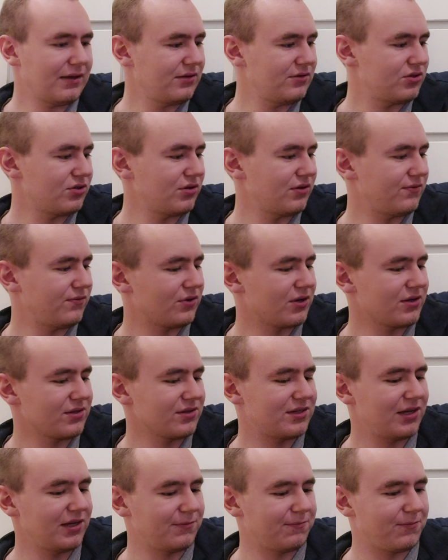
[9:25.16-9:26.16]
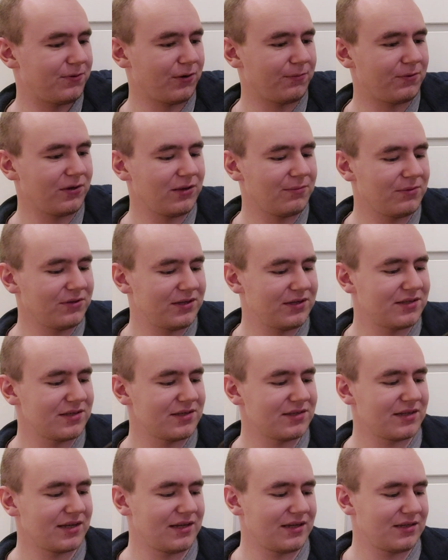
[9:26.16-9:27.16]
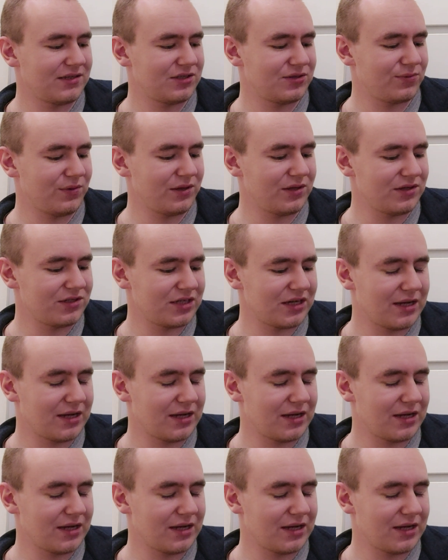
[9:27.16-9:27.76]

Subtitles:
sorry if you can't see it properly, but this is a Swedish